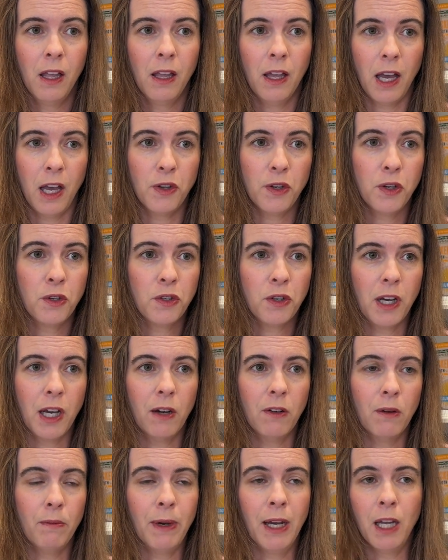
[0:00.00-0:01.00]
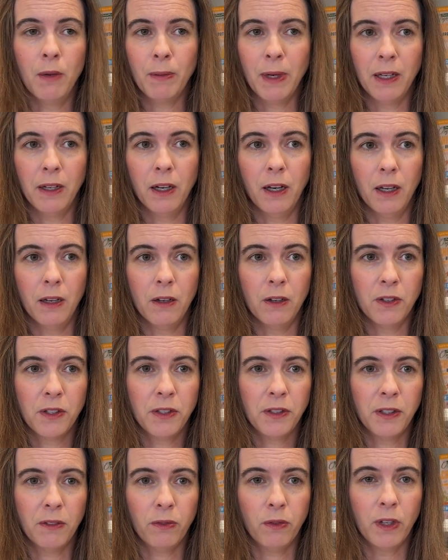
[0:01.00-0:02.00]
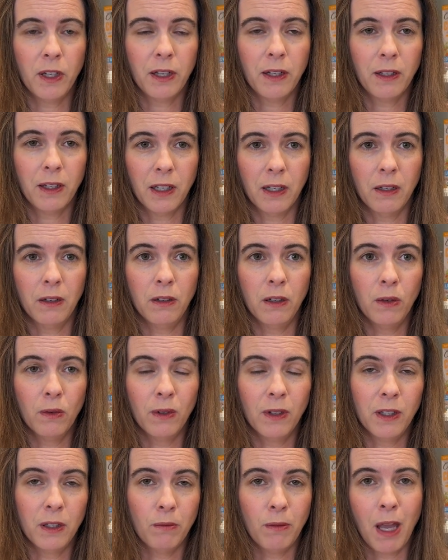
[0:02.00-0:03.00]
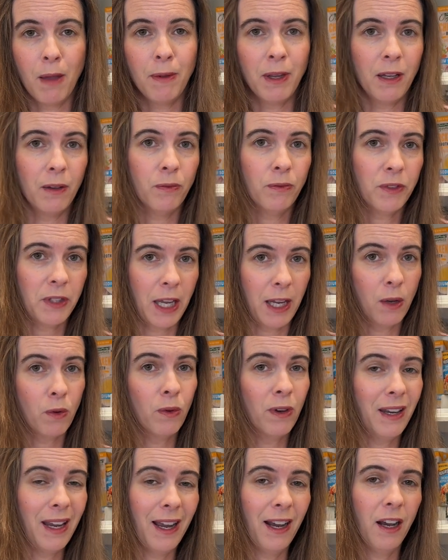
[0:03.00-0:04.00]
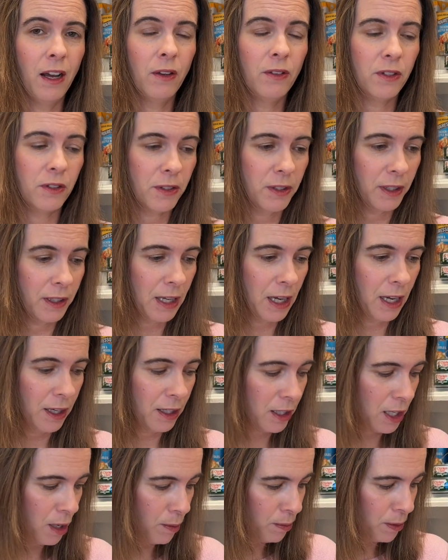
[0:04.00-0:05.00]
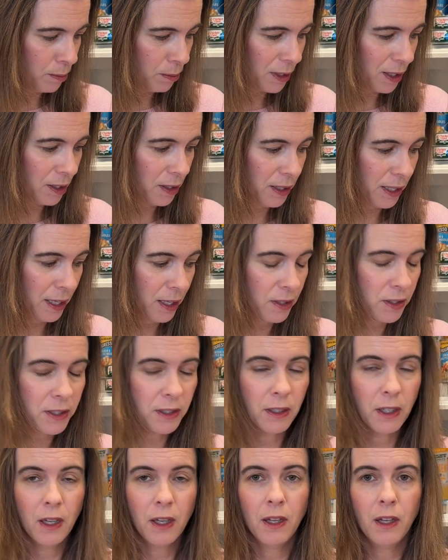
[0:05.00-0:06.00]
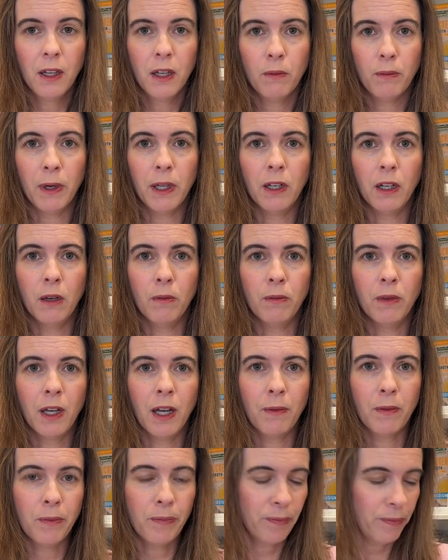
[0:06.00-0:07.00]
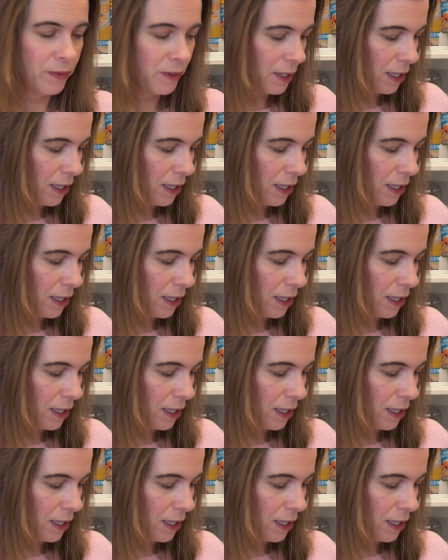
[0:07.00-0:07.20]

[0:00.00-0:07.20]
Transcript: I do try to remind my daughters if we get a new one to maybe take one out just to kind of keep them condensed. But I'm